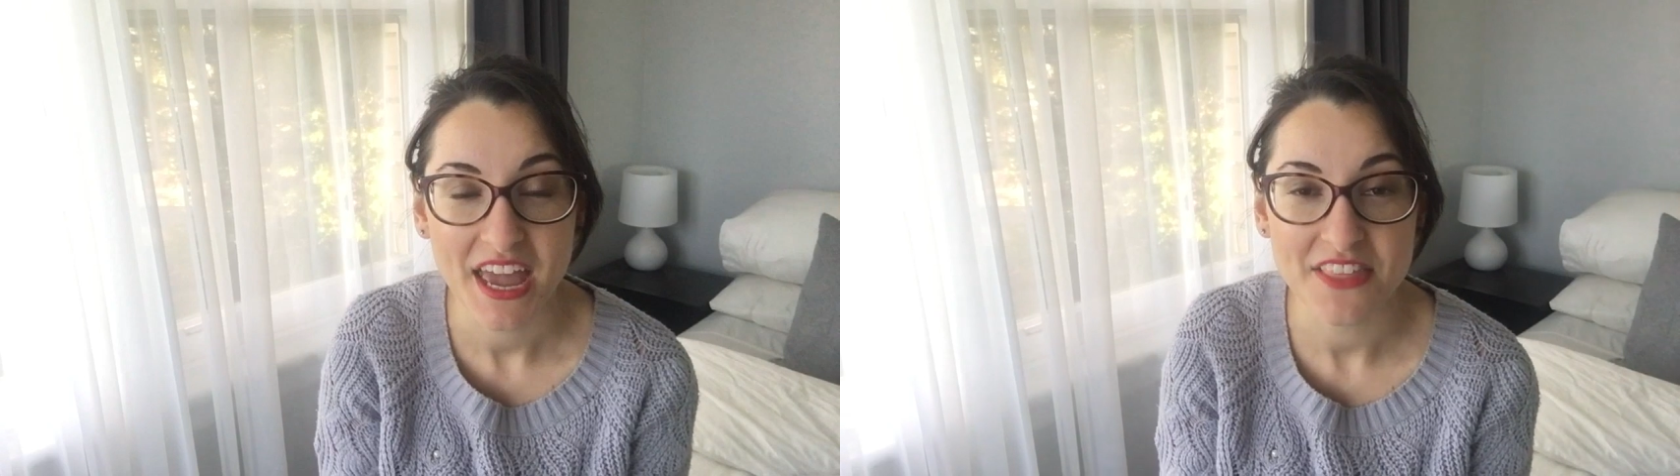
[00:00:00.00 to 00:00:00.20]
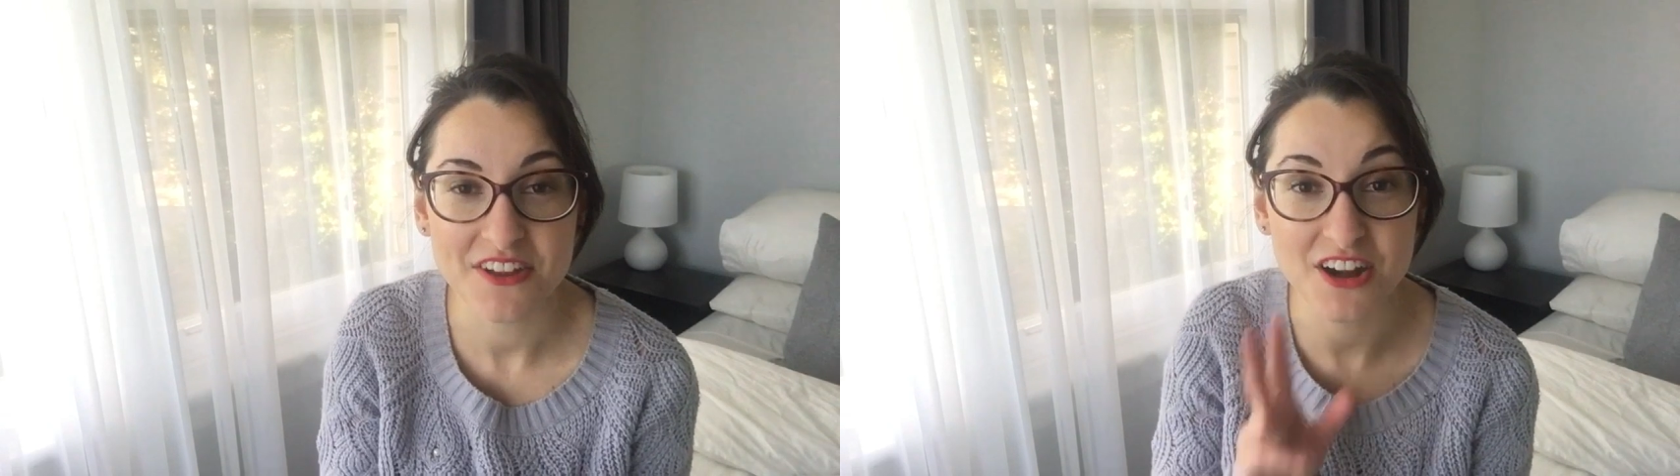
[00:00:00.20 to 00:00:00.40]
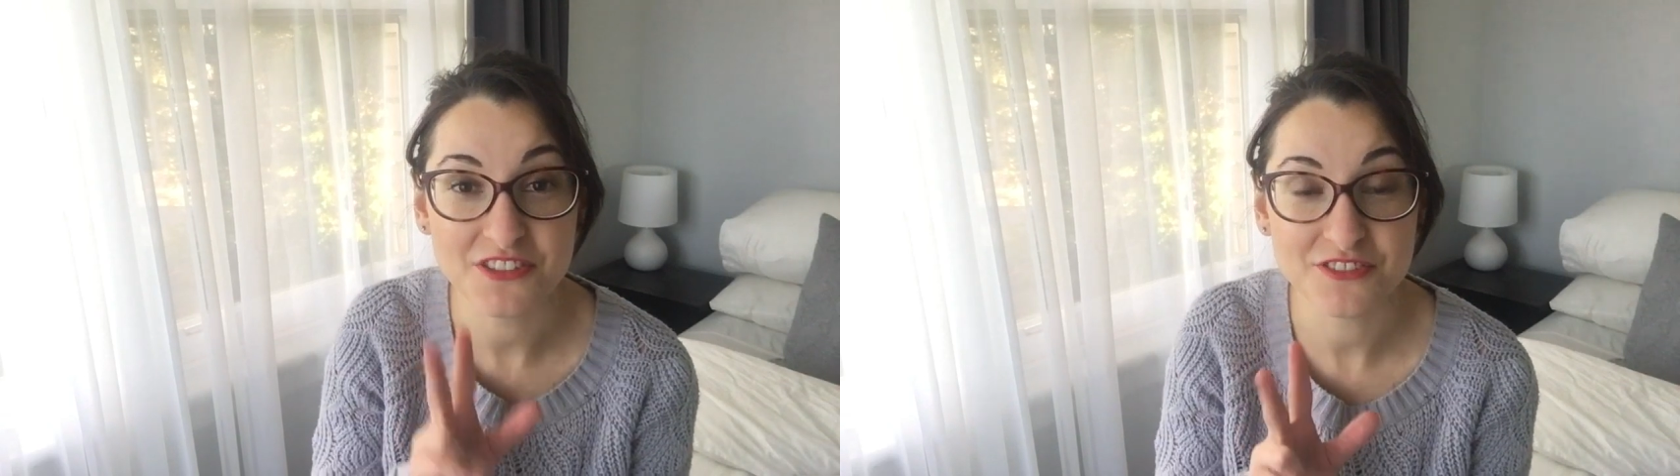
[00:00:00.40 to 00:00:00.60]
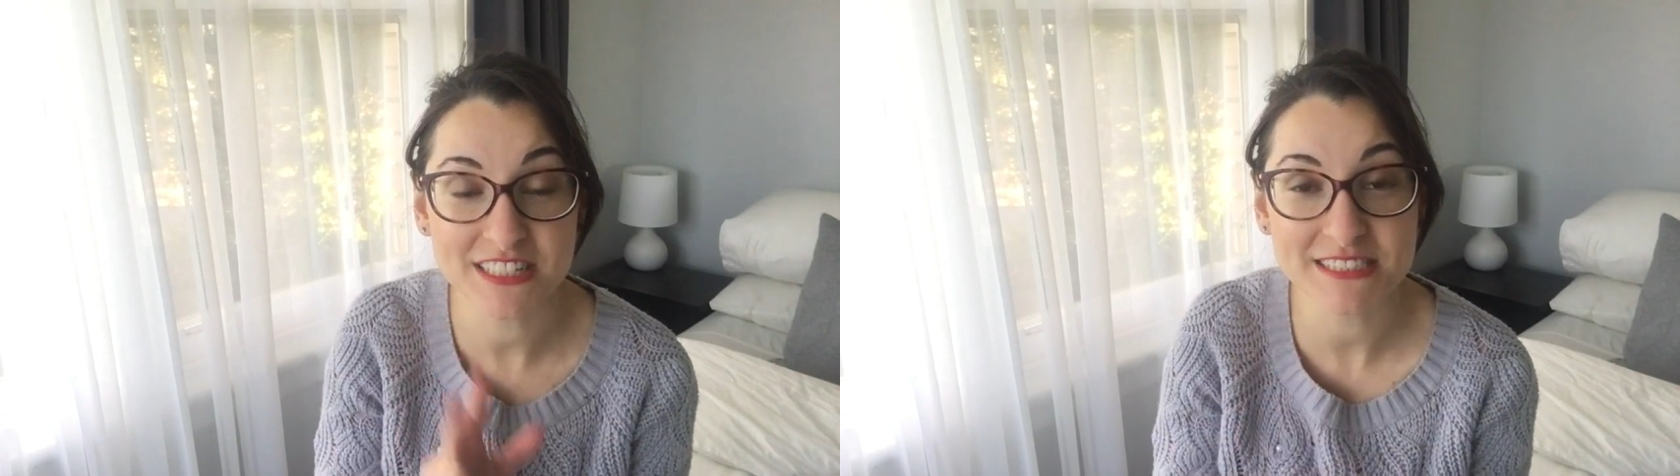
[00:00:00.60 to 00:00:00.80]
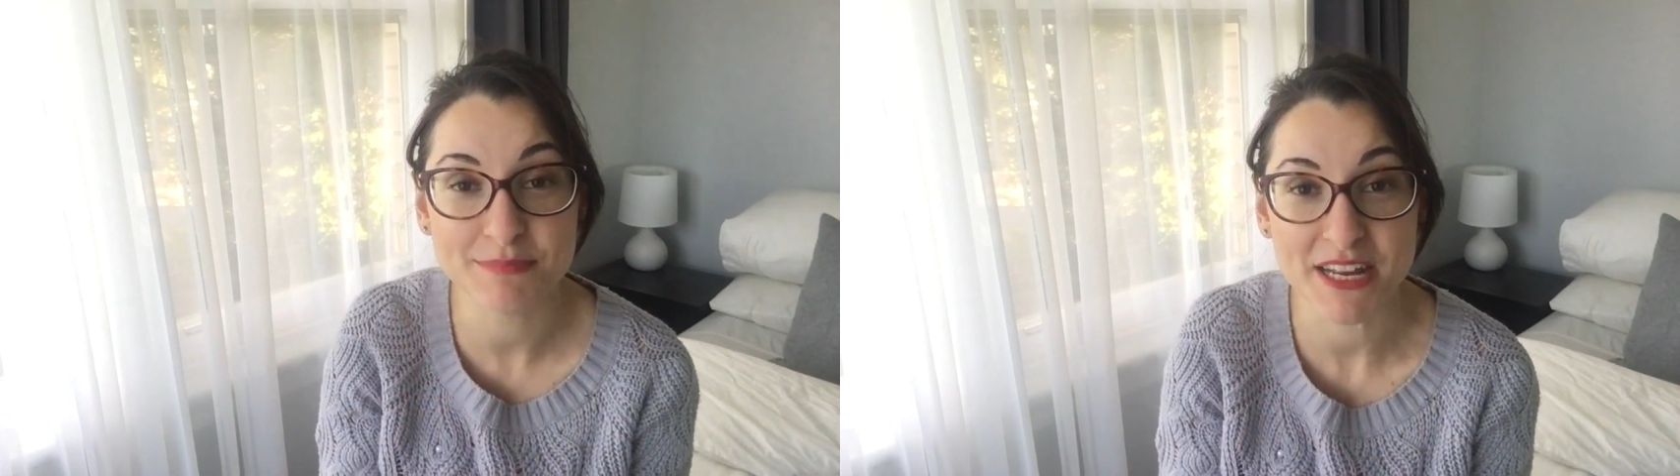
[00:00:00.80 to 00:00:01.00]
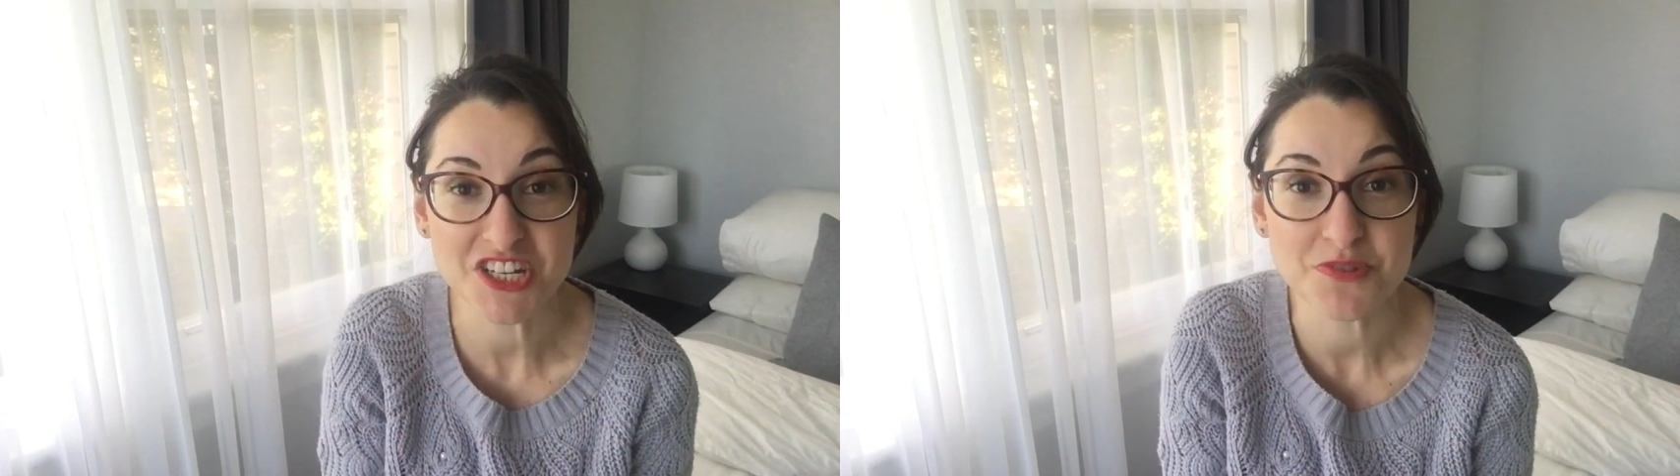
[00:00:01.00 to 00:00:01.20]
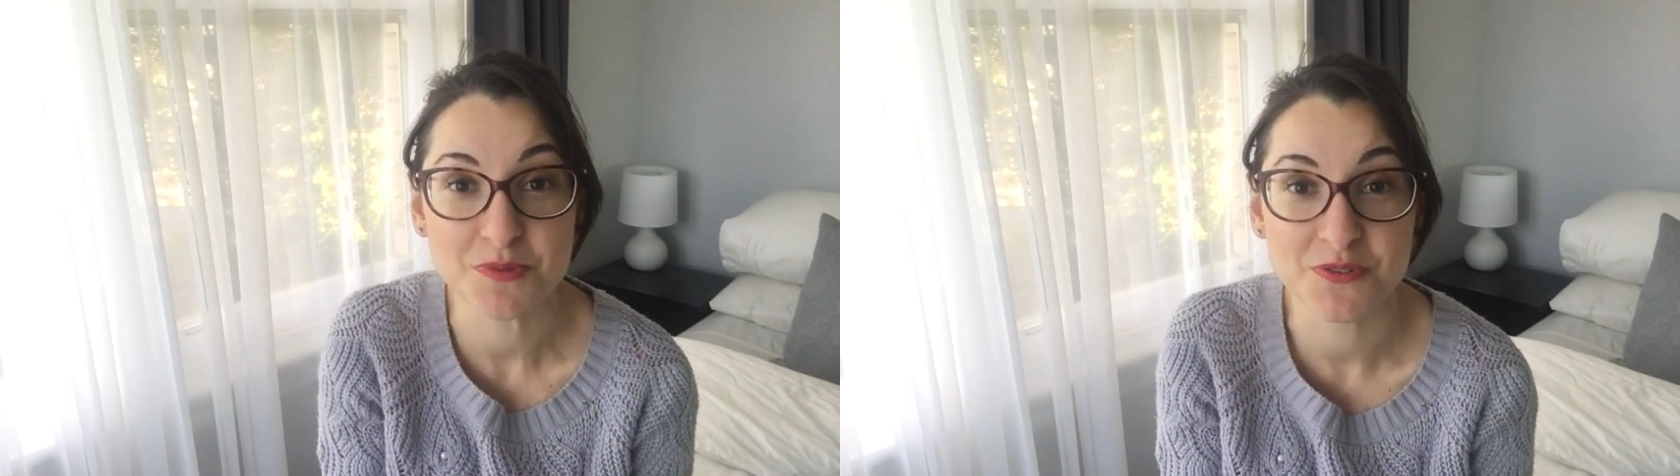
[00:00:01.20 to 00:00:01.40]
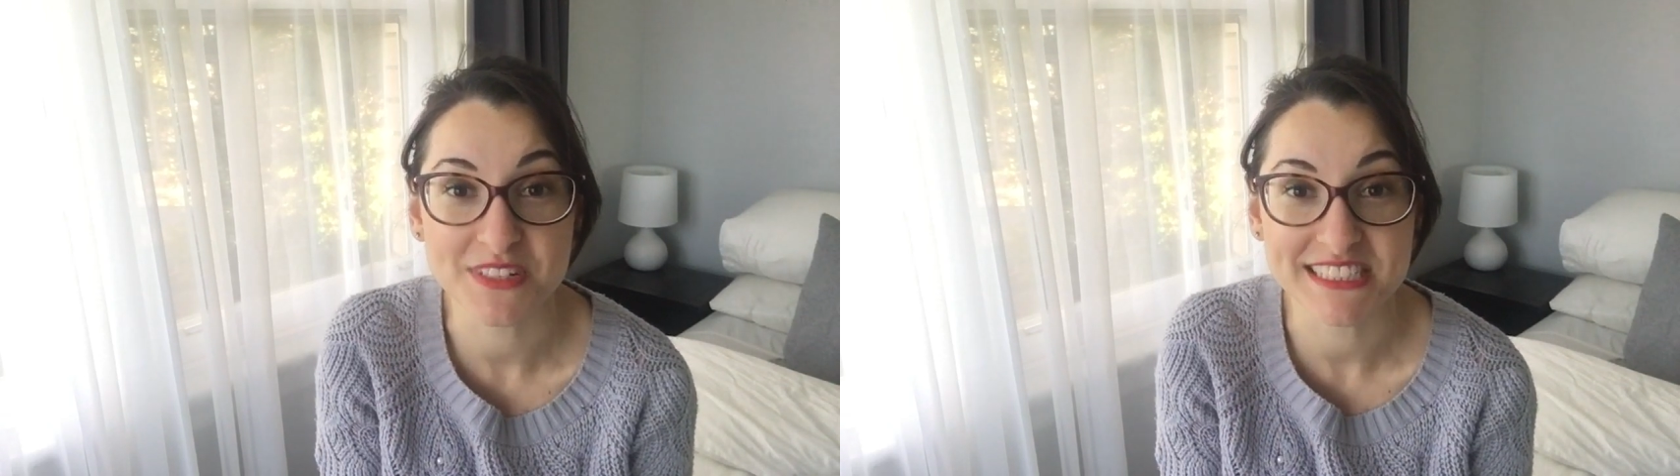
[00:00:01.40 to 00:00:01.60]
There are 3 Spanish
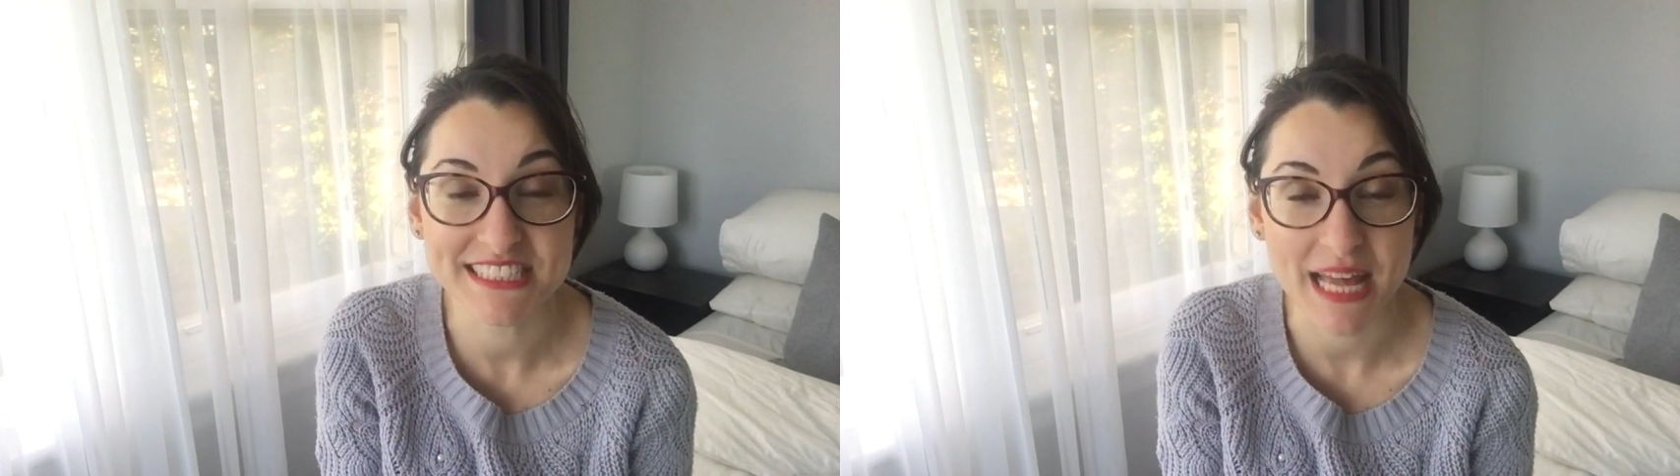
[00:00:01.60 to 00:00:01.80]
movies